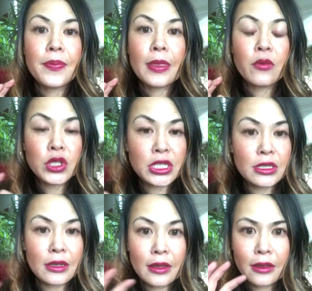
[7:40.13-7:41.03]
which is
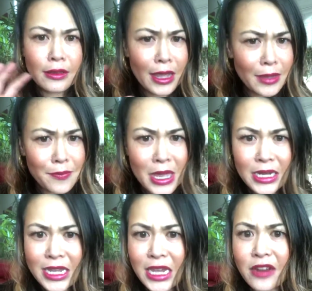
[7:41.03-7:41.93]
like
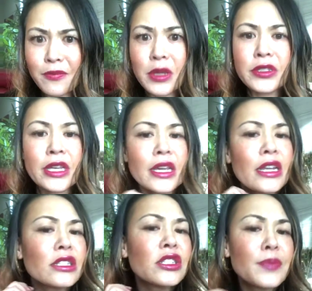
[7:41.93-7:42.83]
meditative music, and
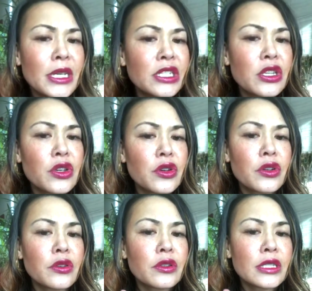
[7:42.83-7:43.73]
it speaks to
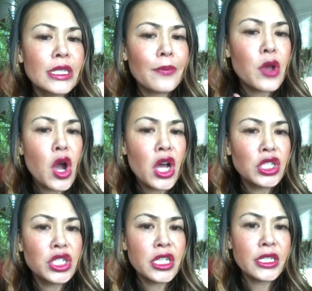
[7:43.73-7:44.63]
your
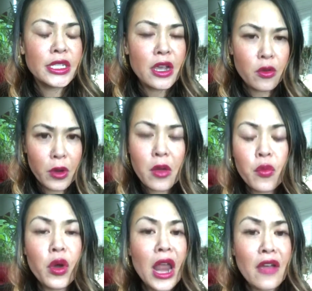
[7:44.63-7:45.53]
subconscious around
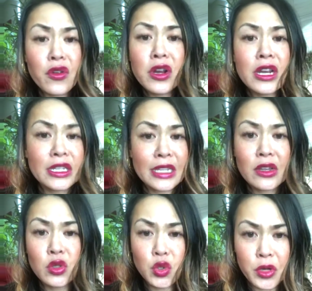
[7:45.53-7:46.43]
whatever it is that
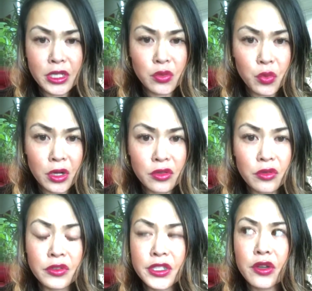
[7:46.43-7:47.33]
you're trying to work
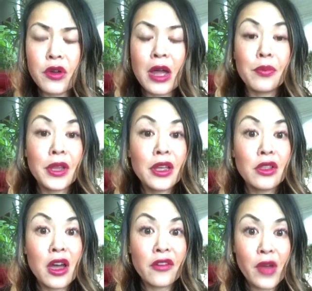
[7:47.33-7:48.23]
through. So I play a
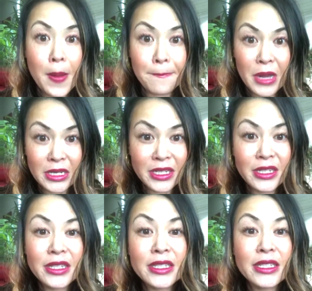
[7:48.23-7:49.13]
lot of
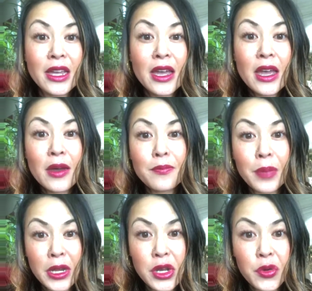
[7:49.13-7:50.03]
abundance
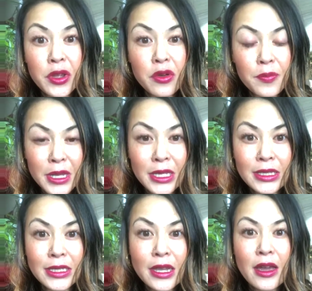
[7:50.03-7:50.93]
binaural
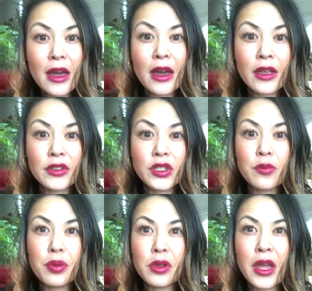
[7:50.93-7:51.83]
beats. I also
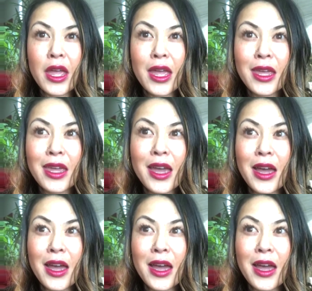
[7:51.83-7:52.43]
play